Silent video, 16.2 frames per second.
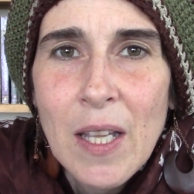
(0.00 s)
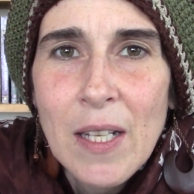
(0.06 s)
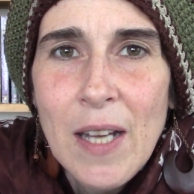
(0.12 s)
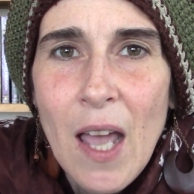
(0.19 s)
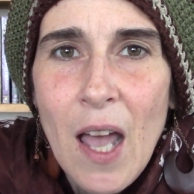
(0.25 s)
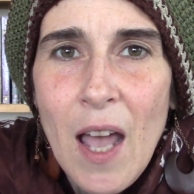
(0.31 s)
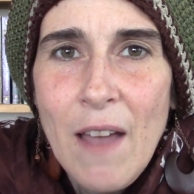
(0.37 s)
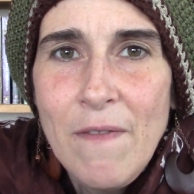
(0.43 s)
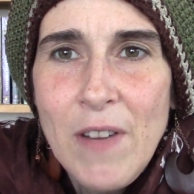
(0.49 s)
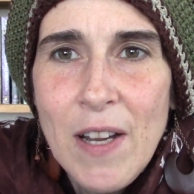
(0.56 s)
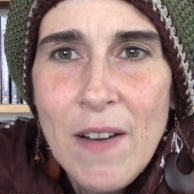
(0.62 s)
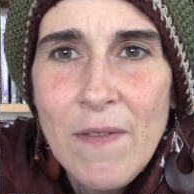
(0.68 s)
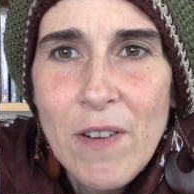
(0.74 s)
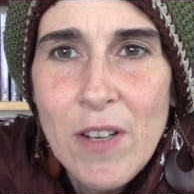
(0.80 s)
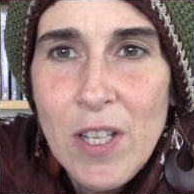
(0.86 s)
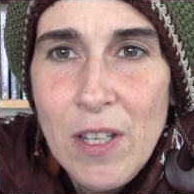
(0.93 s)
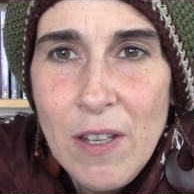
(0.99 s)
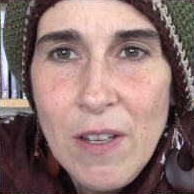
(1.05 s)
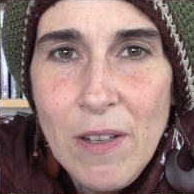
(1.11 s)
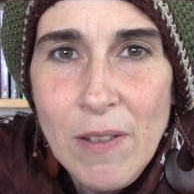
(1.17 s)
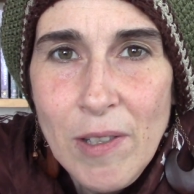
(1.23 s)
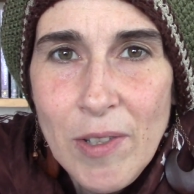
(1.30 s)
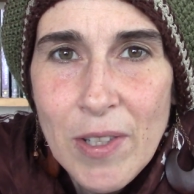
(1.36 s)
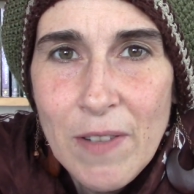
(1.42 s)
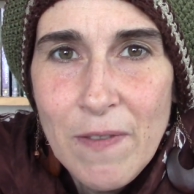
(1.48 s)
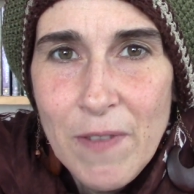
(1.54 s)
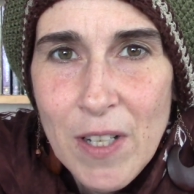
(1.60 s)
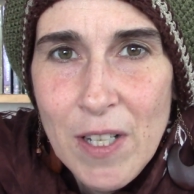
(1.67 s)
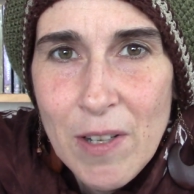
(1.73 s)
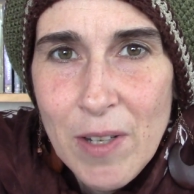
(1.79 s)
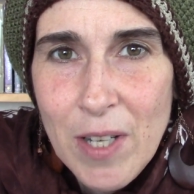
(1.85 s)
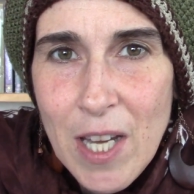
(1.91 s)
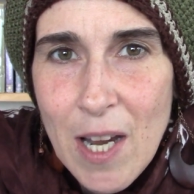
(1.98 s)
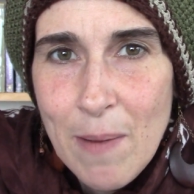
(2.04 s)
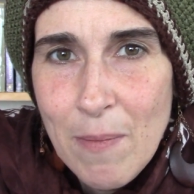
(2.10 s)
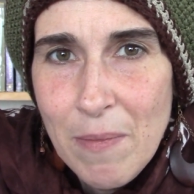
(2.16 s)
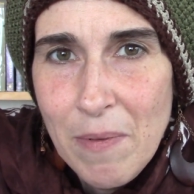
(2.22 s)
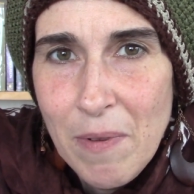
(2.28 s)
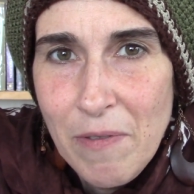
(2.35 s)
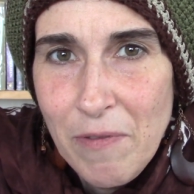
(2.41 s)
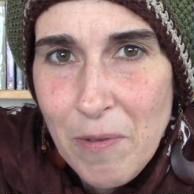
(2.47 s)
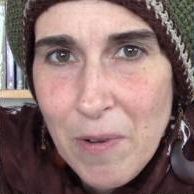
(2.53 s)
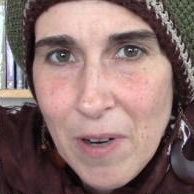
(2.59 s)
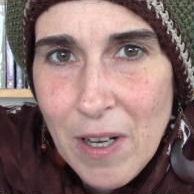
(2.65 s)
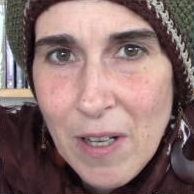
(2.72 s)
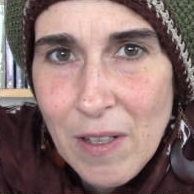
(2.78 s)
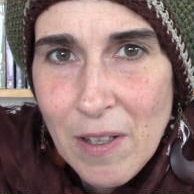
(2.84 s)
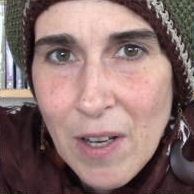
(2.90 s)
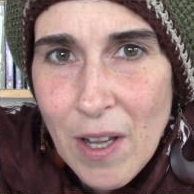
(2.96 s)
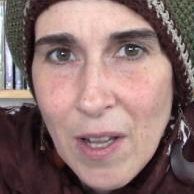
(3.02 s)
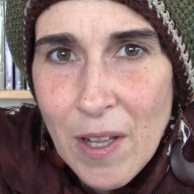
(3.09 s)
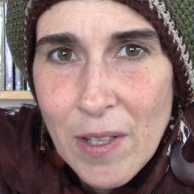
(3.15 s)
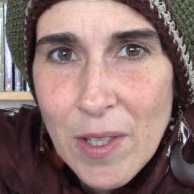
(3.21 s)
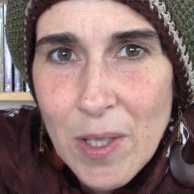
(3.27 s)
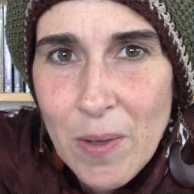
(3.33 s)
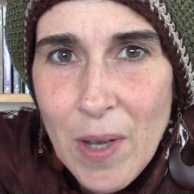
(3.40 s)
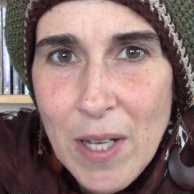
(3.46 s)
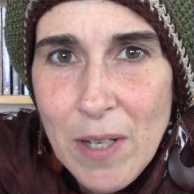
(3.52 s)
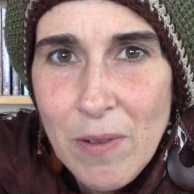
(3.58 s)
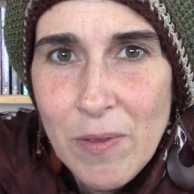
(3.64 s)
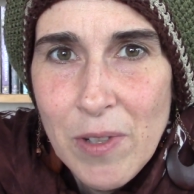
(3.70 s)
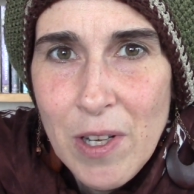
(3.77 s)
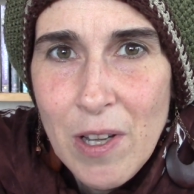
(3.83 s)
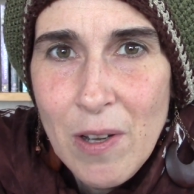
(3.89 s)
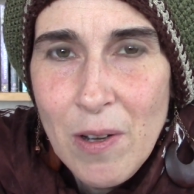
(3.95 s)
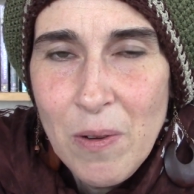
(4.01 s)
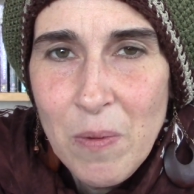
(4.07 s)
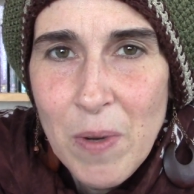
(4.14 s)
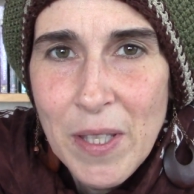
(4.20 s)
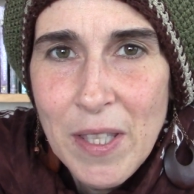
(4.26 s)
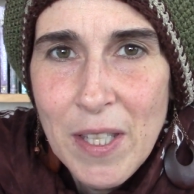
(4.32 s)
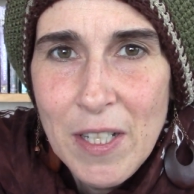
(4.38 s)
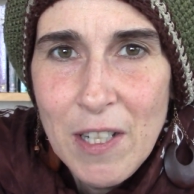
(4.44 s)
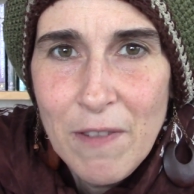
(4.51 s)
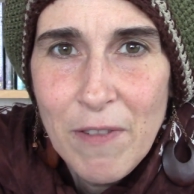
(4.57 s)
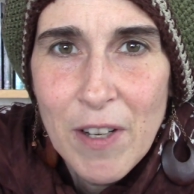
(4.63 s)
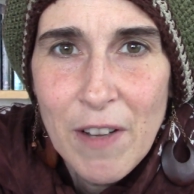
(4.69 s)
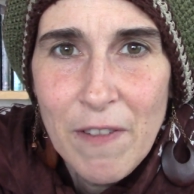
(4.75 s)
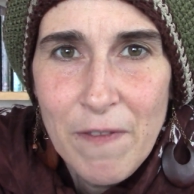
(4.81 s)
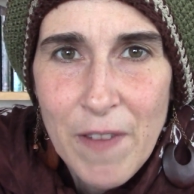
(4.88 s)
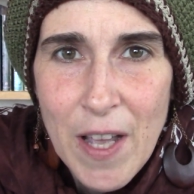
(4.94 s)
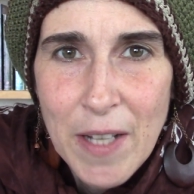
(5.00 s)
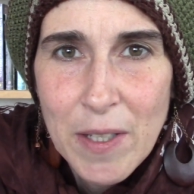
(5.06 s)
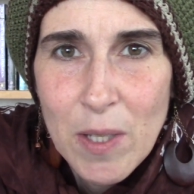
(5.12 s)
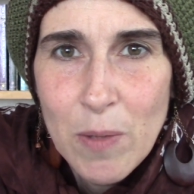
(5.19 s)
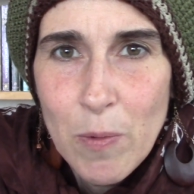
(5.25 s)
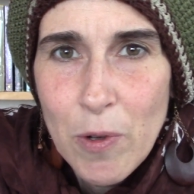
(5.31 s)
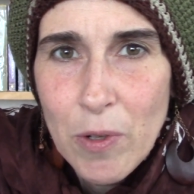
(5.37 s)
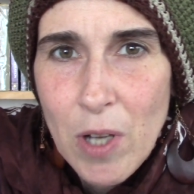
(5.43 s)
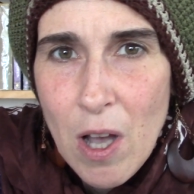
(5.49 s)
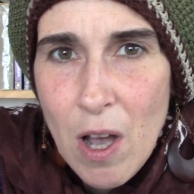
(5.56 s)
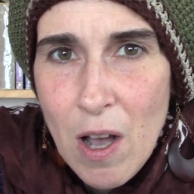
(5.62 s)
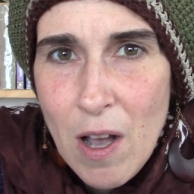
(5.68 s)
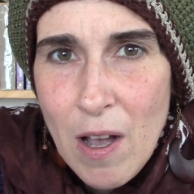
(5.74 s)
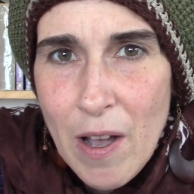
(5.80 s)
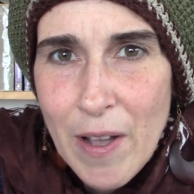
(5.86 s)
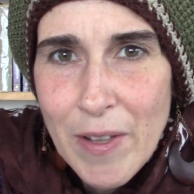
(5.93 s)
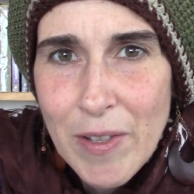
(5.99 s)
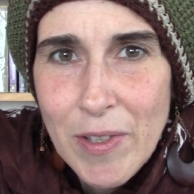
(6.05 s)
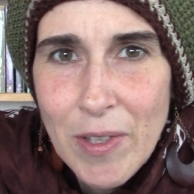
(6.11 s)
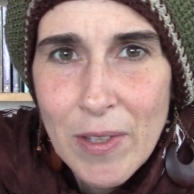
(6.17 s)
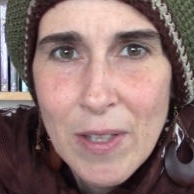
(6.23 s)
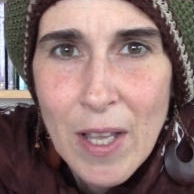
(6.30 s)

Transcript: Now, I've never used a video camera before, so I don't know what the different effects will cause